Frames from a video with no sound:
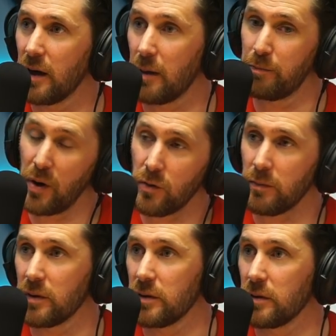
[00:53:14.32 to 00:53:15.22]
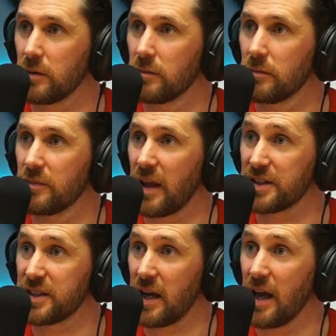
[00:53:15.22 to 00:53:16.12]
and boom, yeah,
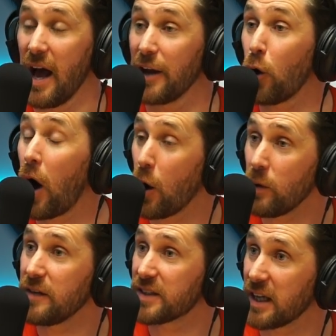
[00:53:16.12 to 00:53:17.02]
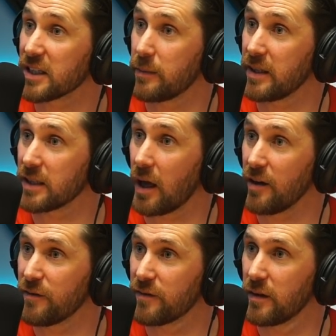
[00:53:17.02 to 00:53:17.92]
that's it. And not only taking somebody's
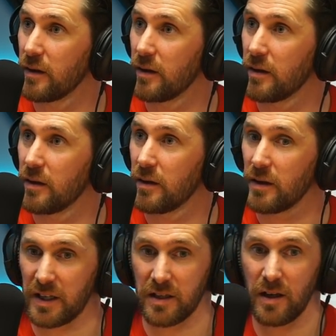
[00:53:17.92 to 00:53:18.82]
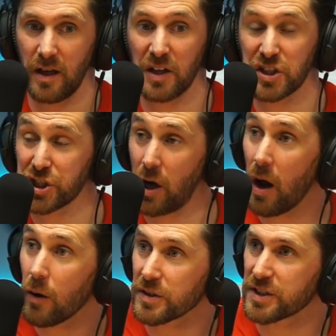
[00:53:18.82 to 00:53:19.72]
life, like a, a,
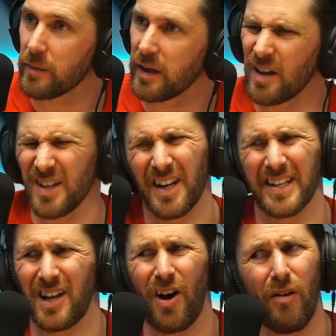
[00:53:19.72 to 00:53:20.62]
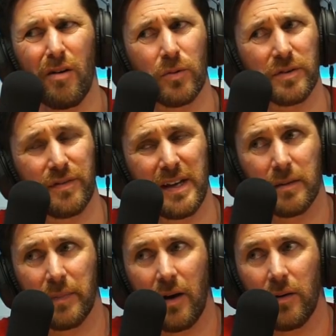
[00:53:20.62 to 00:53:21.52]
child or something, it's horrible to think
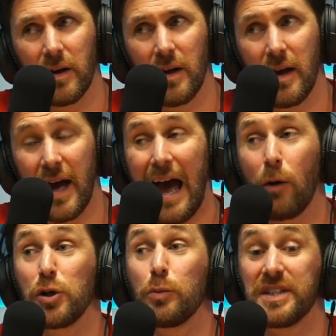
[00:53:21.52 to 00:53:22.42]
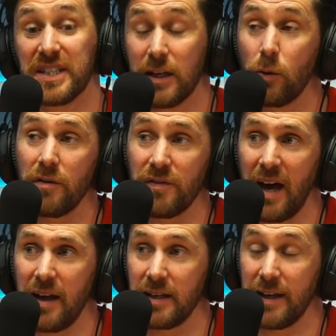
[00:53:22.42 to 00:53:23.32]
about. And how you would deal with
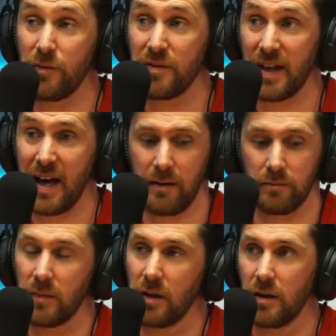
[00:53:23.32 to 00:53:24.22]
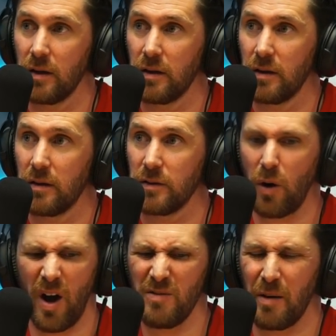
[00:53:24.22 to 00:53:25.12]
that, live mm. with that.
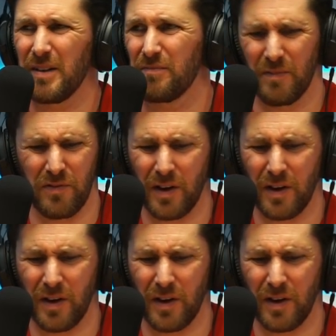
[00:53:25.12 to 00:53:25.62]
Not only, I mean,